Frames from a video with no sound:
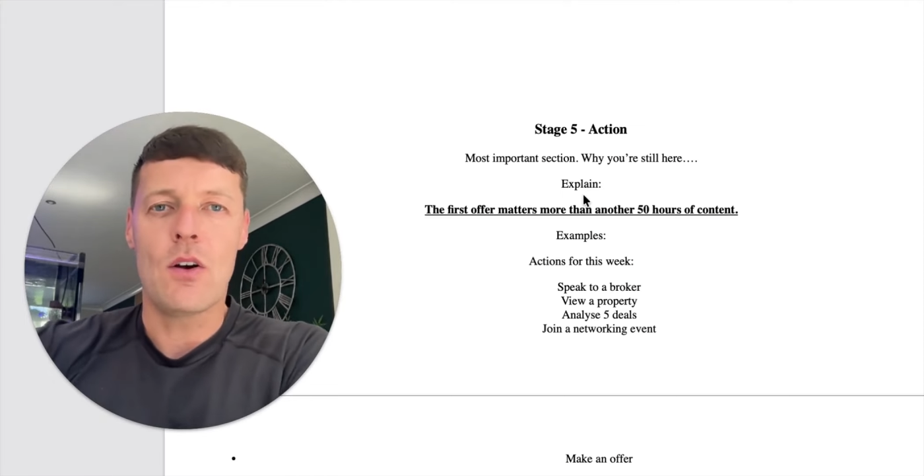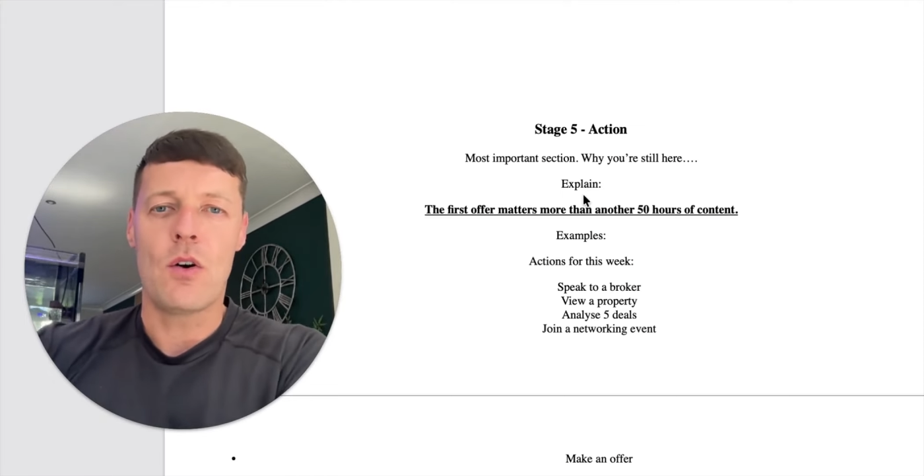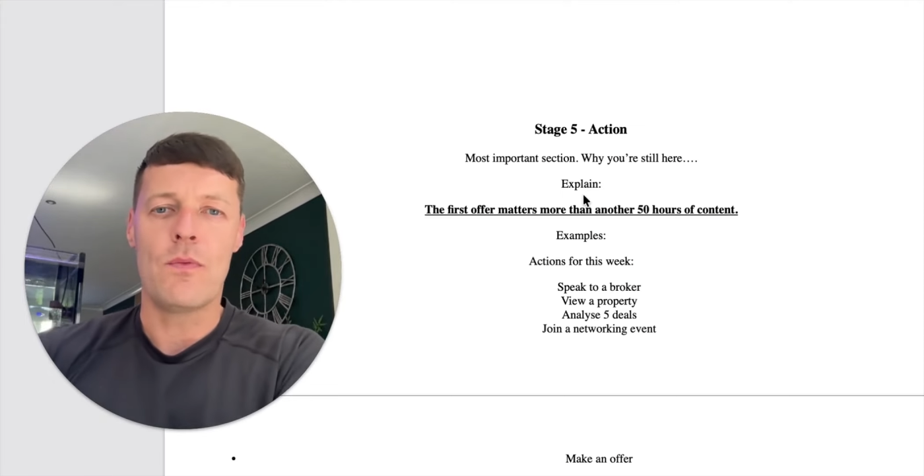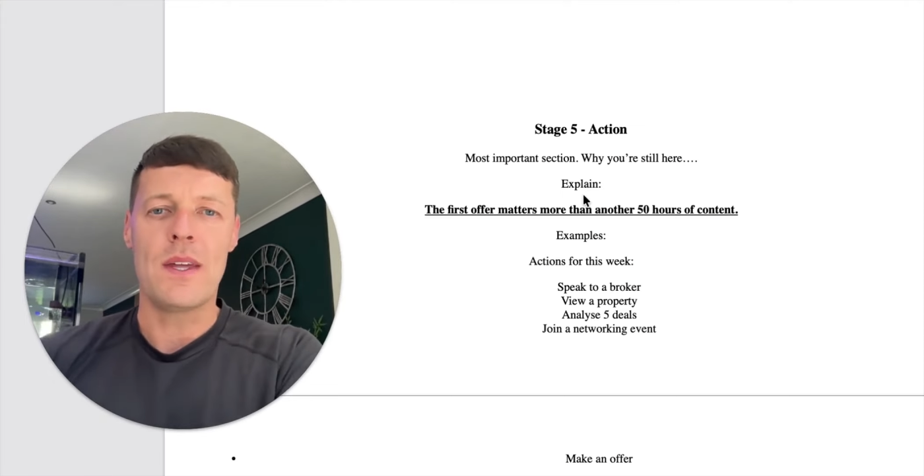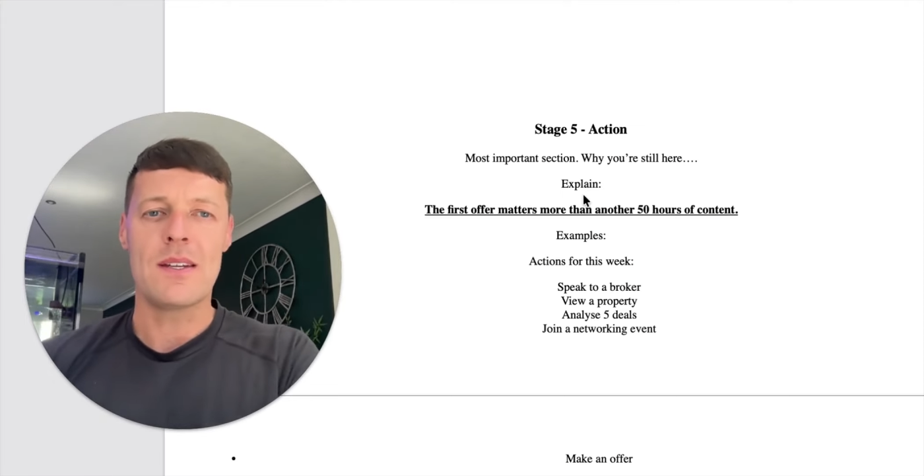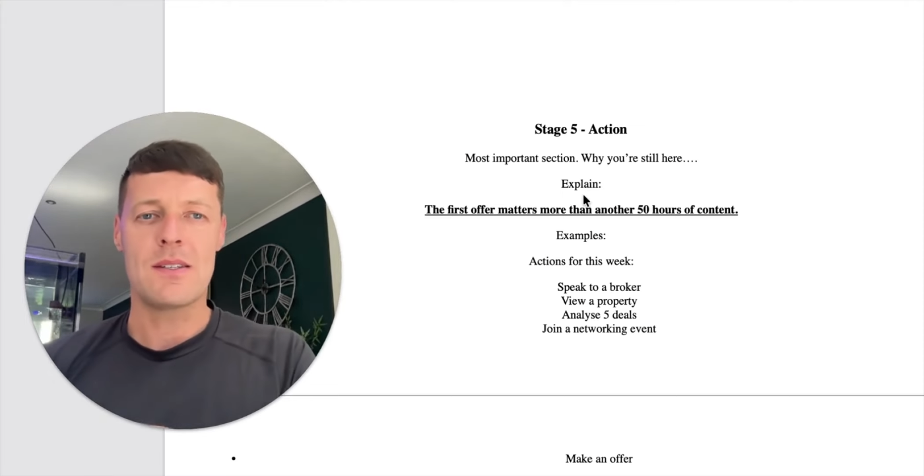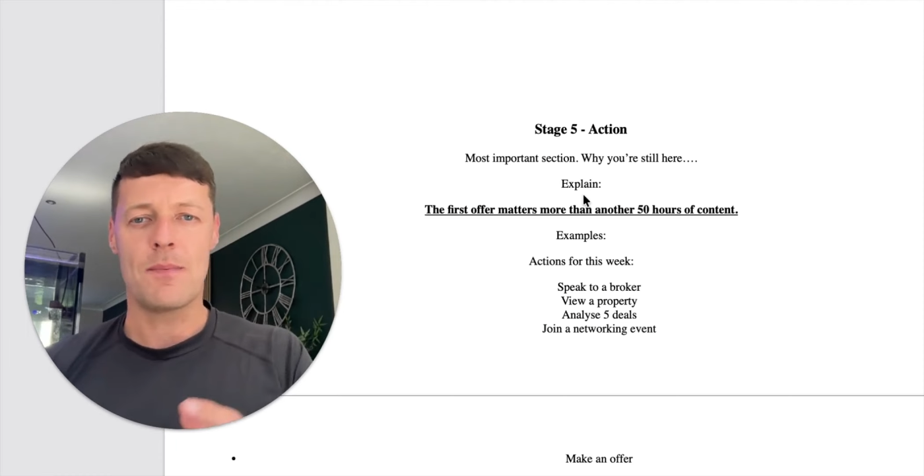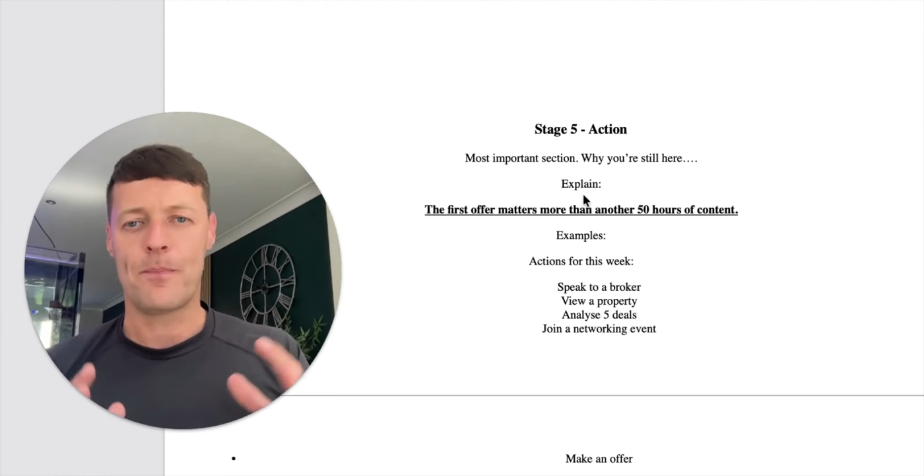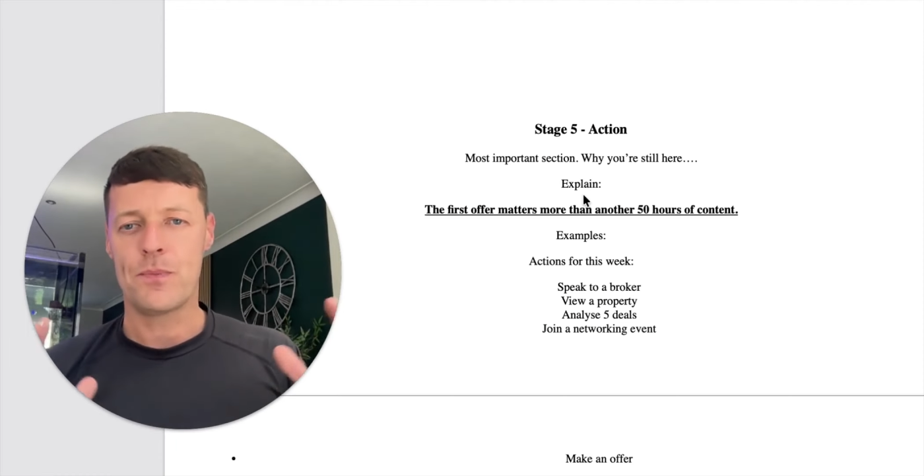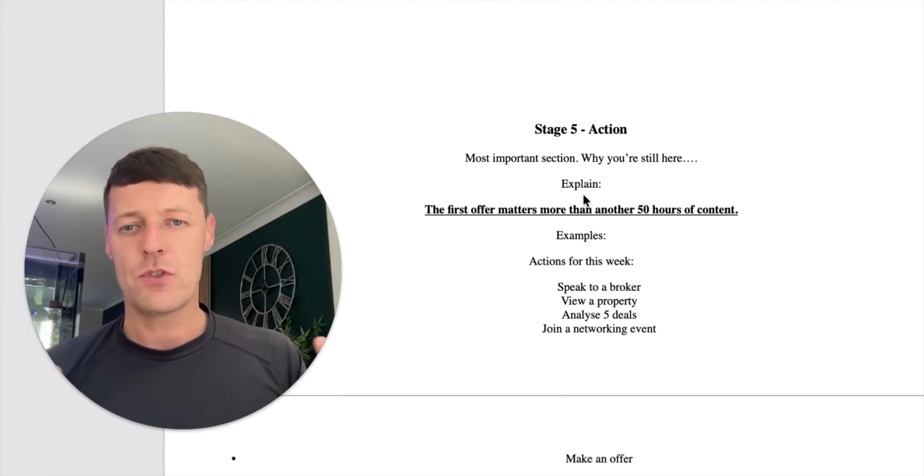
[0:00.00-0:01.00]
of this
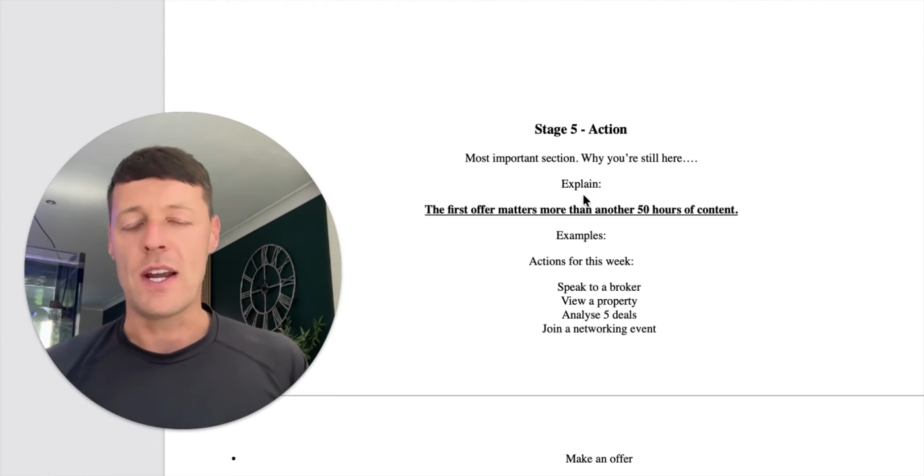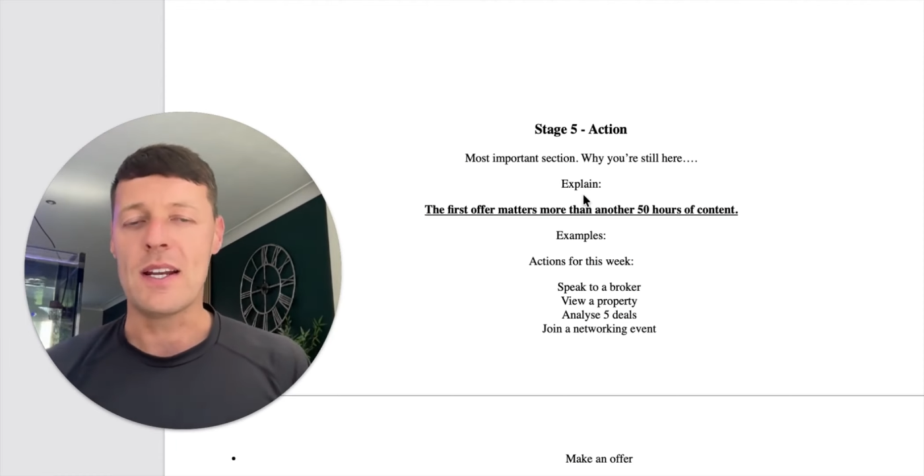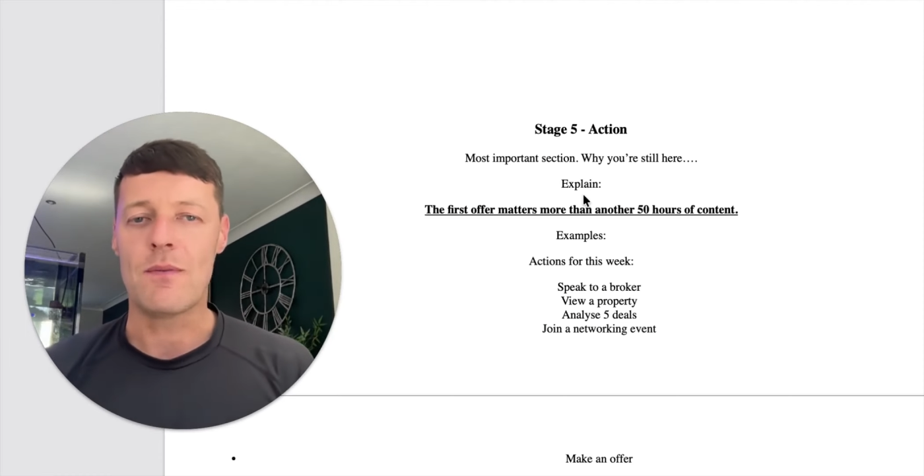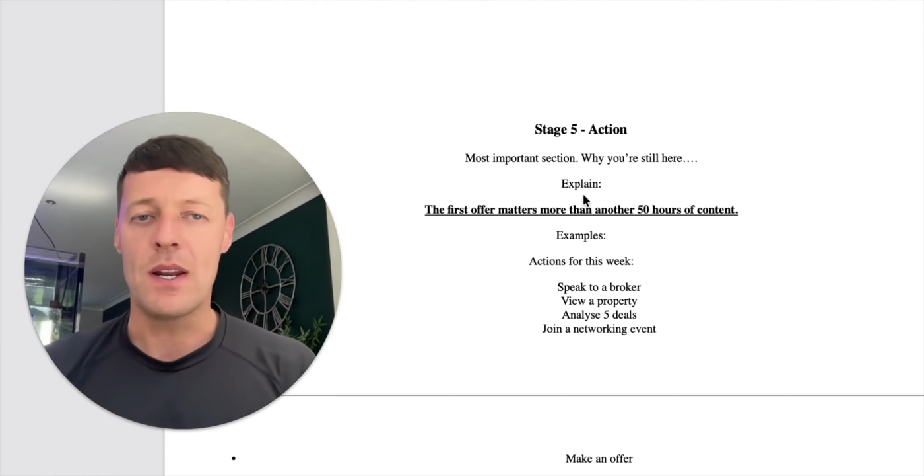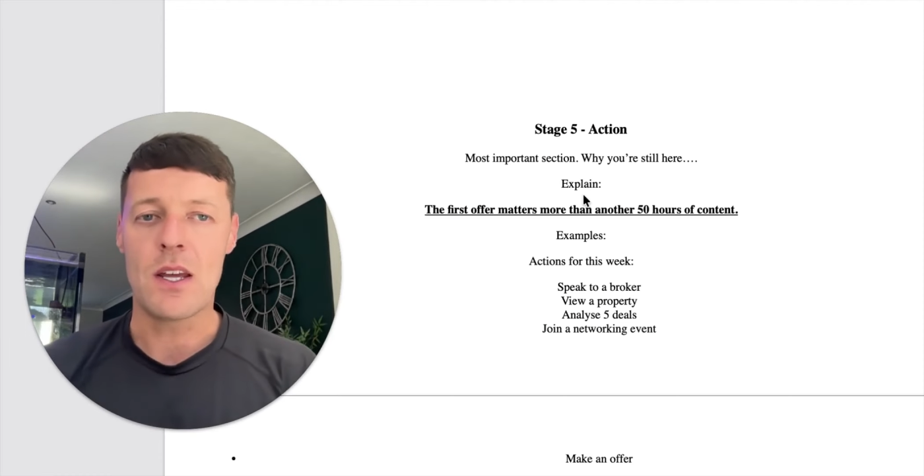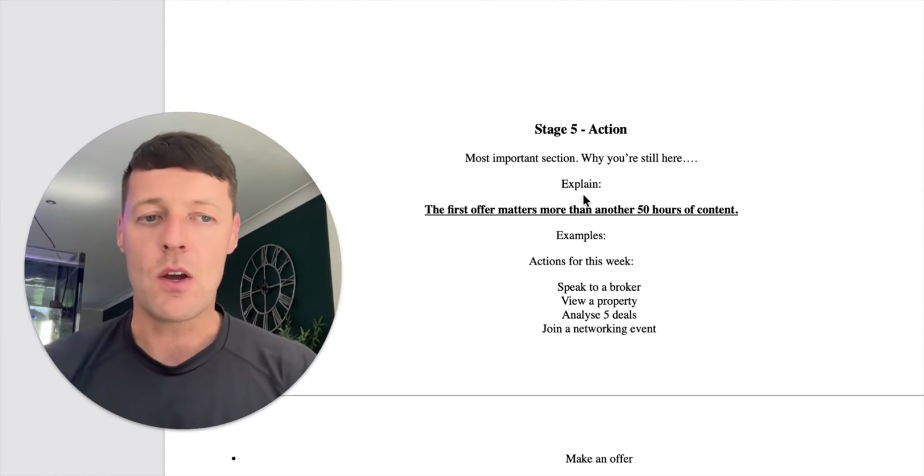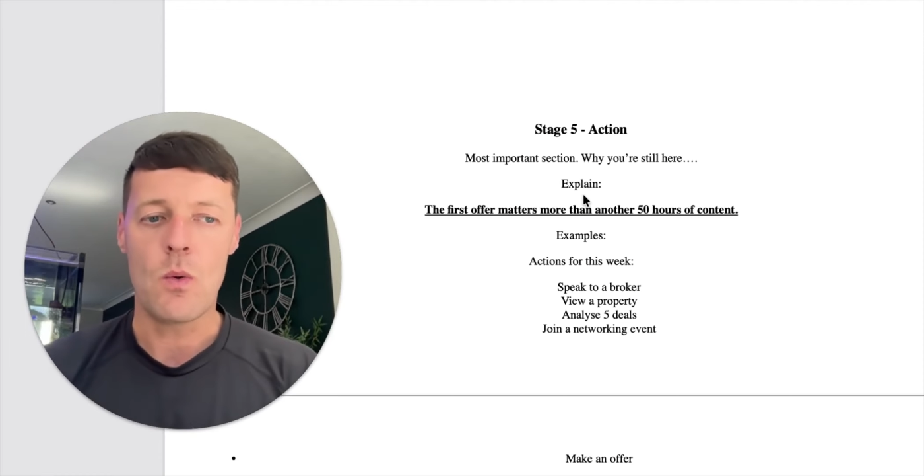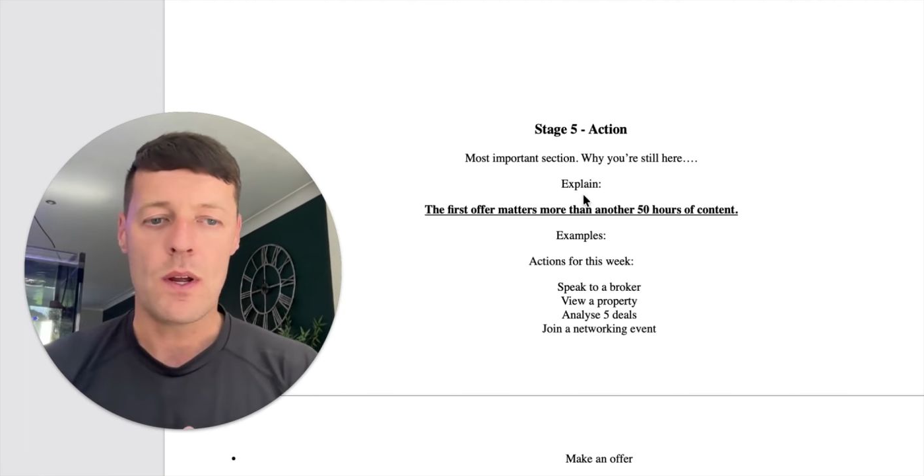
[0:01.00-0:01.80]
training video